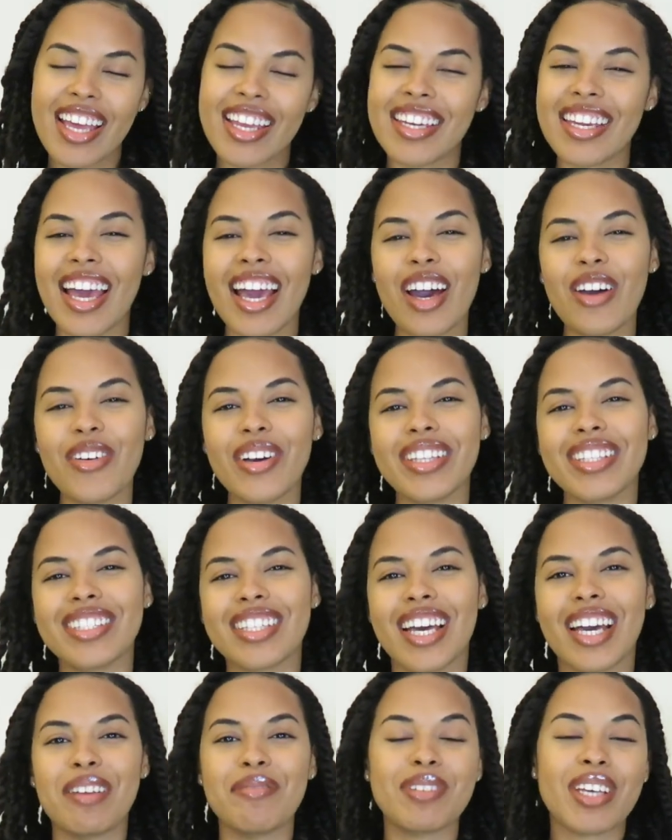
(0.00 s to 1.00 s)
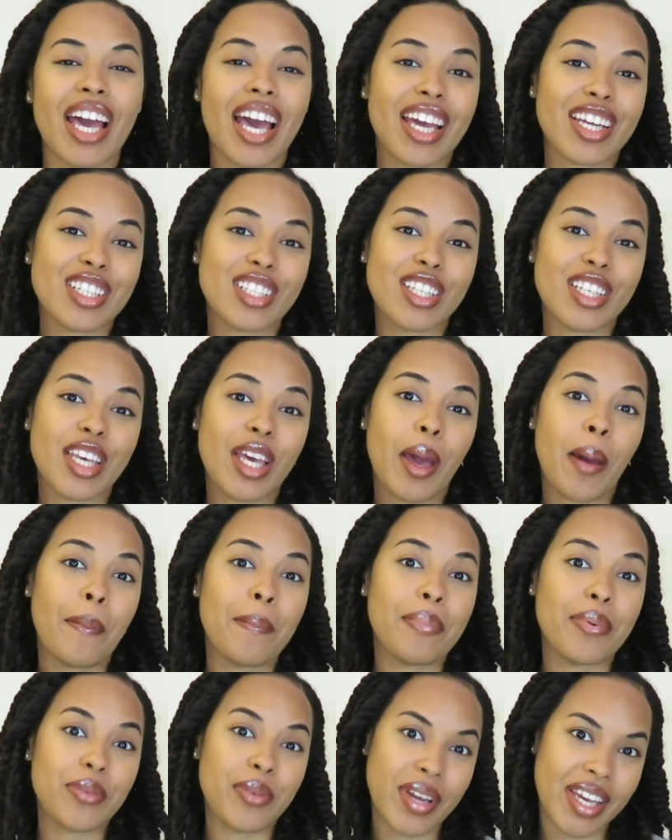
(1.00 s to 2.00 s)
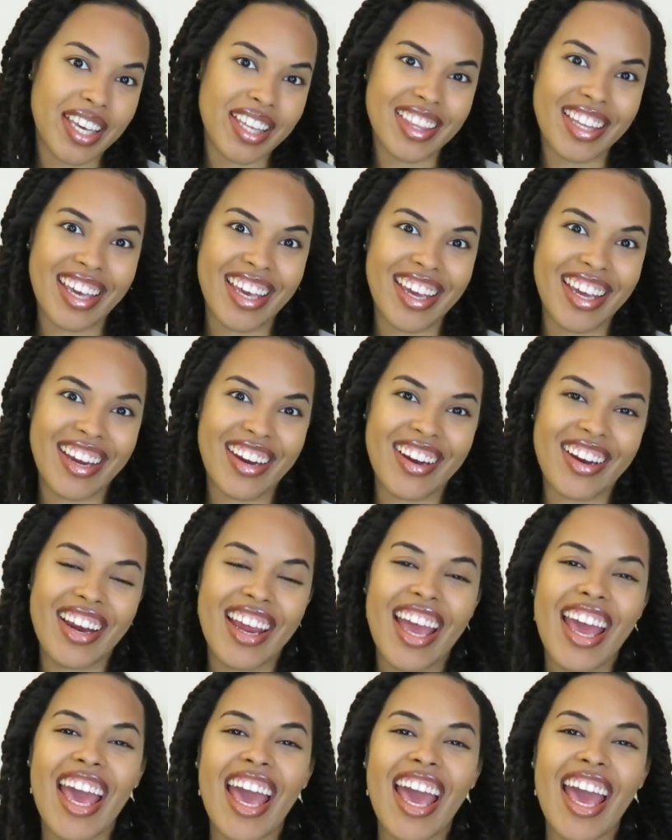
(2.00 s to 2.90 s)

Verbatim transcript: Now it's time to actually braid the hair.